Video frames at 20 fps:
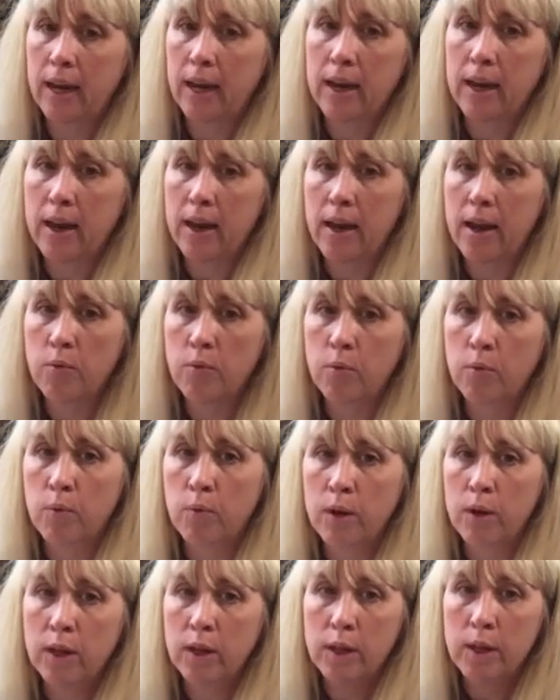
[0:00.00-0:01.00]
and
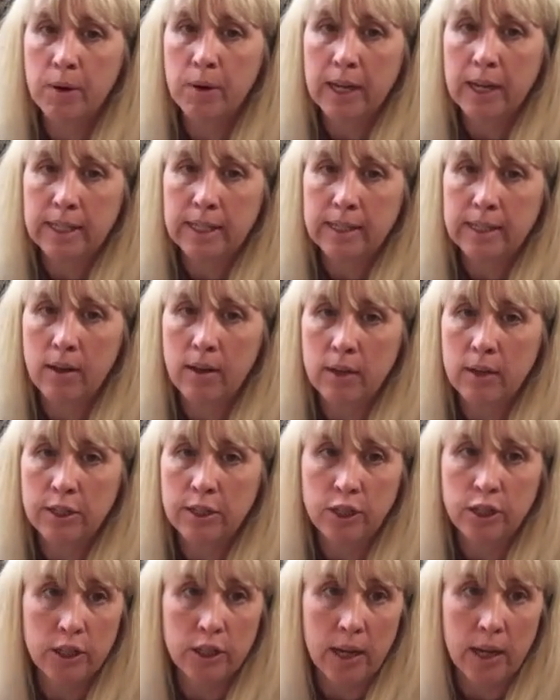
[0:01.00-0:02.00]
really break it down in
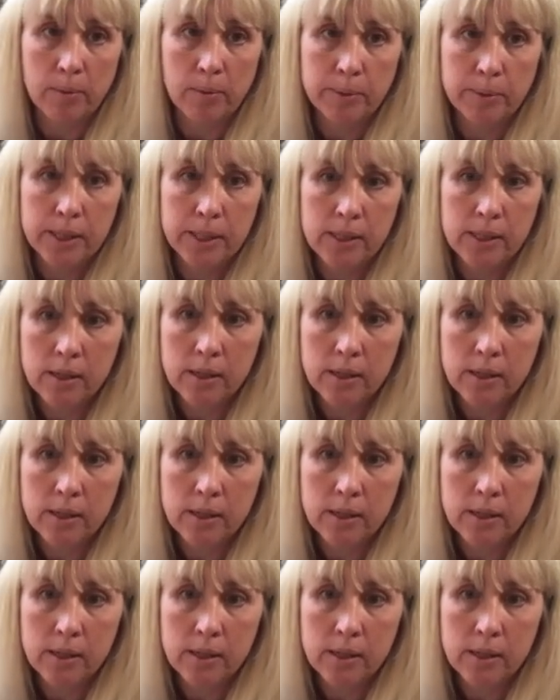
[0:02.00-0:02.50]
shapes.